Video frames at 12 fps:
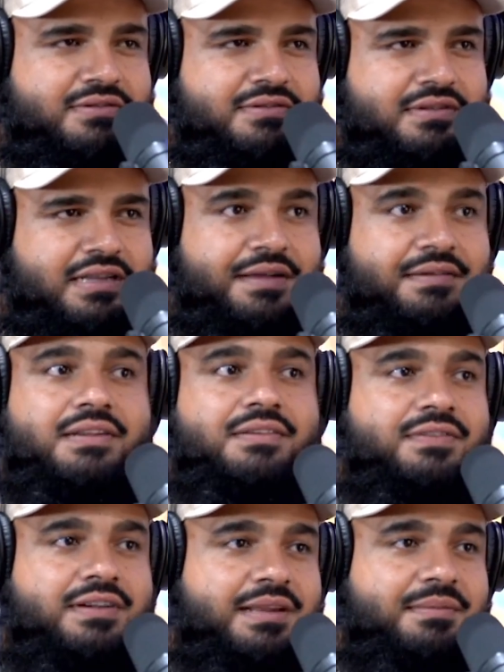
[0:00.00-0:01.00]
Yeah. Having a
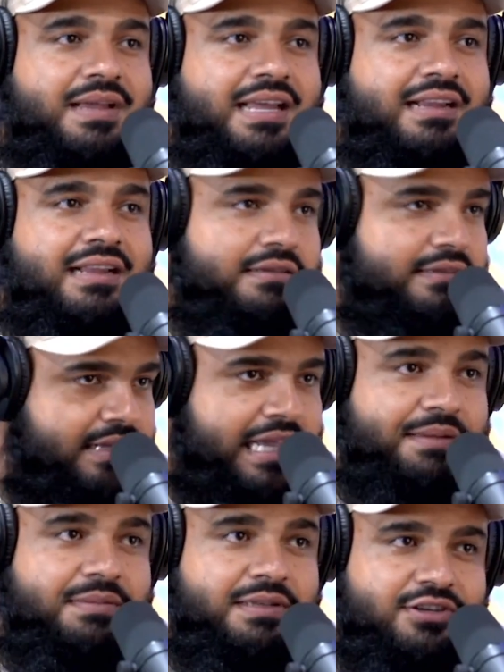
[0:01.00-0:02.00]
freaking
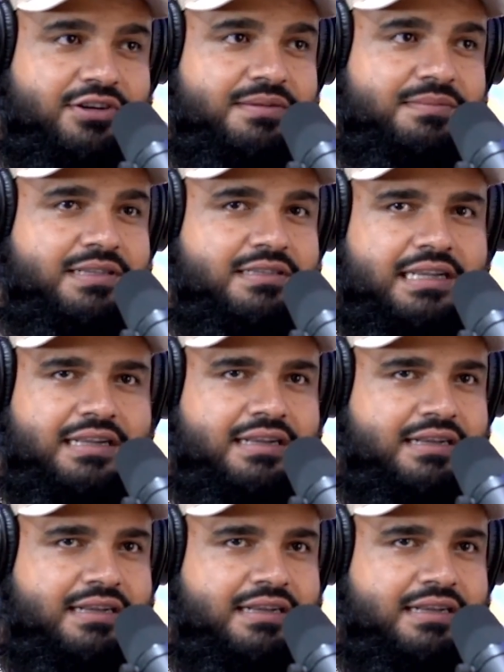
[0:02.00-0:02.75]
gaming tournaments, like